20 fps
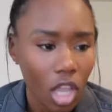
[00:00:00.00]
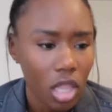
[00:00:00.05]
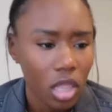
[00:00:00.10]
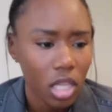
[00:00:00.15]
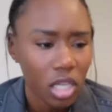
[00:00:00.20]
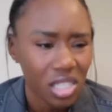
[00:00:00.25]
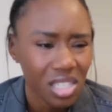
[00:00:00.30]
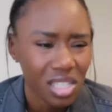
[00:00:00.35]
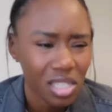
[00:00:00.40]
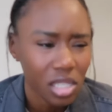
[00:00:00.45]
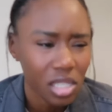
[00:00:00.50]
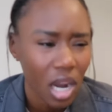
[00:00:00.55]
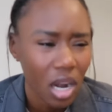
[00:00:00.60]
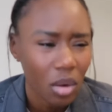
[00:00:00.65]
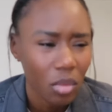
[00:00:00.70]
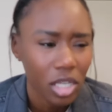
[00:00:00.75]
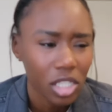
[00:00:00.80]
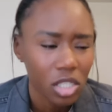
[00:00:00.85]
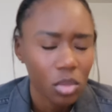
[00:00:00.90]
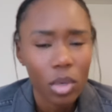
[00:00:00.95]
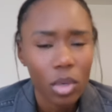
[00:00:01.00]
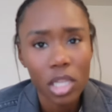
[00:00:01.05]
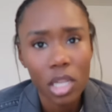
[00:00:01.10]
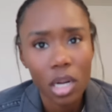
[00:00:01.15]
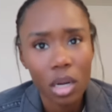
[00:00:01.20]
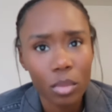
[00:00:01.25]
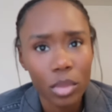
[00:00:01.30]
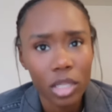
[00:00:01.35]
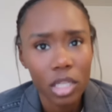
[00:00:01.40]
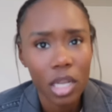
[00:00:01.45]
There's this Thai restaurant that
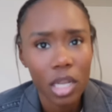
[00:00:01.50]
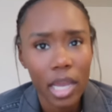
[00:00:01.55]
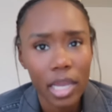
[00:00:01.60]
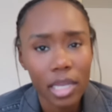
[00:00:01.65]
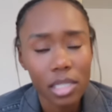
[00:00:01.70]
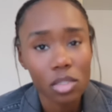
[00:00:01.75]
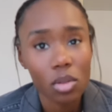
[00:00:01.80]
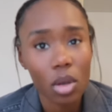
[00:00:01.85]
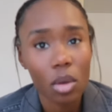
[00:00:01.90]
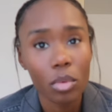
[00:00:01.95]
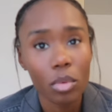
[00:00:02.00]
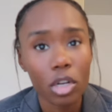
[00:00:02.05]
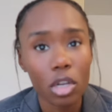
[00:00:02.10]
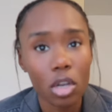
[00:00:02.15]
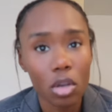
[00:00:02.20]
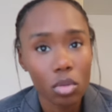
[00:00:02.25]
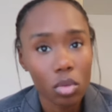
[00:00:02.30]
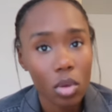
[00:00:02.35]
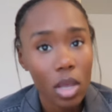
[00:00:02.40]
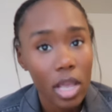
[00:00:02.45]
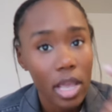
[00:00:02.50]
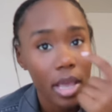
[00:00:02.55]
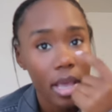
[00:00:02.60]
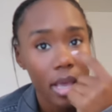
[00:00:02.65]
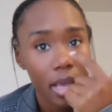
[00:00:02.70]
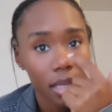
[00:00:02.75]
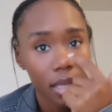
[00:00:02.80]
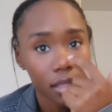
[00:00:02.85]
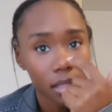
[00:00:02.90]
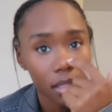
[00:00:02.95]
I really like, so I want to go
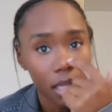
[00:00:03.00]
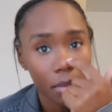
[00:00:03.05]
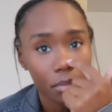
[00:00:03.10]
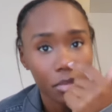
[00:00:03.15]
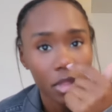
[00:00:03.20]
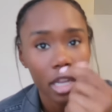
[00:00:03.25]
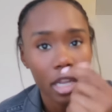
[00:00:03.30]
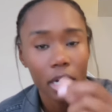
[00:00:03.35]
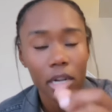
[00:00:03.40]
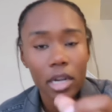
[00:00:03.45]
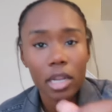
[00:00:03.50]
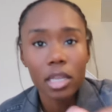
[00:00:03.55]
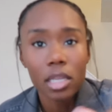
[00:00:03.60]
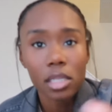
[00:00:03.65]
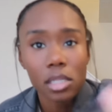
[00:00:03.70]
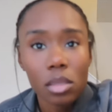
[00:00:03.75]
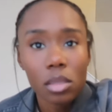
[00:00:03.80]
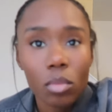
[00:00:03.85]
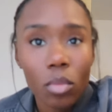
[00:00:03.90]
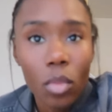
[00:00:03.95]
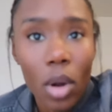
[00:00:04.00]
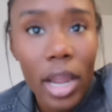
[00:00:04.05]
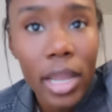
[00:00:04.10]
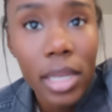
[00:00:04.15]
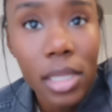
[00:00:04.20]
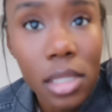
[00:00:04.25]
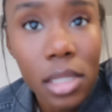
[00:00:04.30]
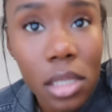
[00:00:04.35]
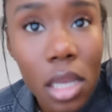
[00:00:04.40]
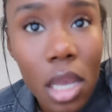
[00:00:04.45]
and stop there and get some
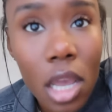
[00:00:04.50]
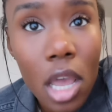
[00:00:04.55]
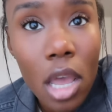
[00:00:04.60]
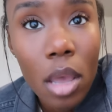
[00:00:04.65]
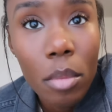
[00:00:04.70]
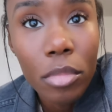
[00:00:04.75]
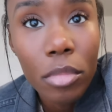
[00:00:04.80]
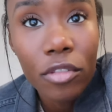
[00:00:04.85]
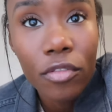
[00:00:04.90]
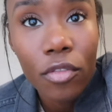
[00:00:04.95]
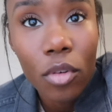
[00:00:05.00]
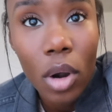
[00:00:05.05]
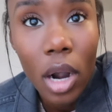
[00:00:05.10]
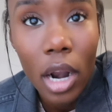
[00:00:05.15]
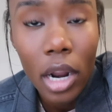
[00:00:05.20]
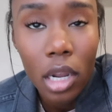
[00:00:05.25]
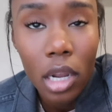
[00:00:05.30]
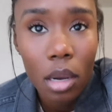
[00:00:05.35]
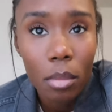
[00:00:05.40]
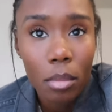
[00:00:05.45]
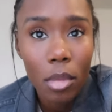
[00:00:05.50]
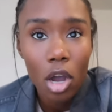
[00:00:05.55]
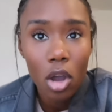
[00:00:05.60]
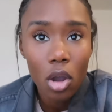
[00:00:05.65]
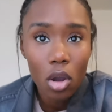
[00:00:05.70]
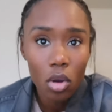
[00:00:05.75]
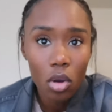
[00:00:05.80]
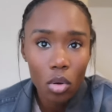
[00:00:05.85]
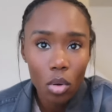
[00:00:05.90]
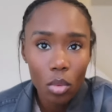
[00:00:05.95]
rice before I come
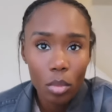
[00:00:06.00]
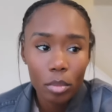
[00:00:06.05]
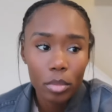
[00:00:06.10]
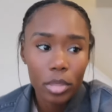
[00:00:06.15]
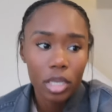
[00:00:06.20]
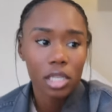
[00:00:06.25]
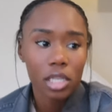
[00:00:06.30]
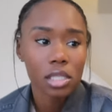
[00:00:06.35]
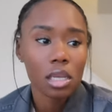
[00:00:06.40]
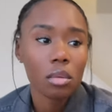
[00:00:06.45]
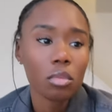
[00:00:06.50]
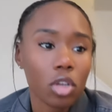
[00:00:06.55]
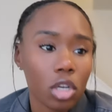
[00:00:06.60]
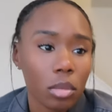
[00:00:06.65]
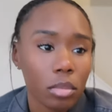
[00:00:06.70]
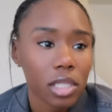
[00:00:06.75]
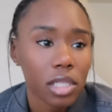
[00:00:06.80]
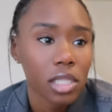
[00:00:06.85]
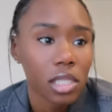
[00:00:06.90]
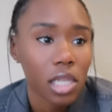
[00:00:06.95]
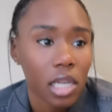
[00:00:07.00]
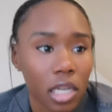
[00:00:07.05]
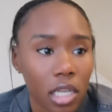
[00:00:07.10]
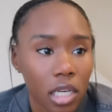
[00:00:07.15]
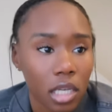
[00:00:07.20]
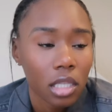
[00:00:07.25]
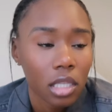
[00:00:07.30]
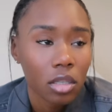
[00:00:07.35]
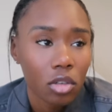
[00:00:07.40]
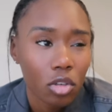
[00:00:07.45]
home, because I'm going to be
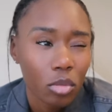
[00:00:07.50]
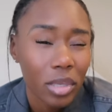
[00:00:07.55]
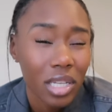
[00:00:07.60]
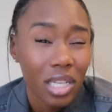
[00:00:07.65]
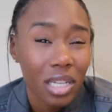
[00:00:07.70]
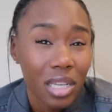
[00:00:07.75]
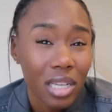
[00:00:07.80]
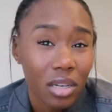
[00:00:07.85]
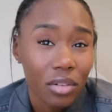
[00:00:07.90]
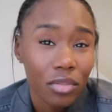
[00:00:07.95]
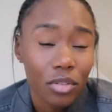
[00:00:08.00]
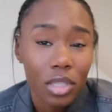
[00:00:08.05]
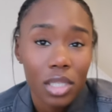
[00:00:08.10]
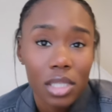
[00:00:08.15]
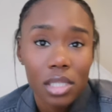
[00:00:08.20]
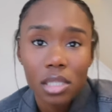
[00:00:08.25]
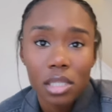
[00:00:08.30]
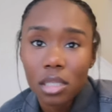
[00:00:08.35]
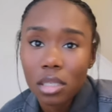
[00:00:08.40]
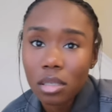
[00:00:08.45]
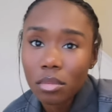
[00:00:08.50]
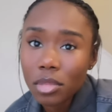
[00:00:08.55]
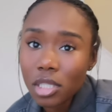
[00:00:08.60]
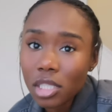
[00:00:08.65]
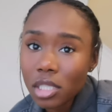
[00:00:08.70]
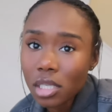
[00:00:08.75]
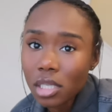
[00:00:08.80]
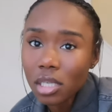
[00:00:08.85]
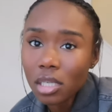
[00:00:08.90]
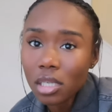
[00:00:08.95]
studying a little bit later for this T M
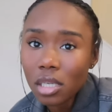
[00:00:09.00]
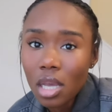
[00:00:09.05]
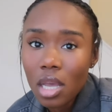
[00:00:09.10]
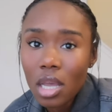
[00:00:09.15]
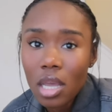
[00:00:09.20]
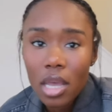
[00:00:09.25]
C.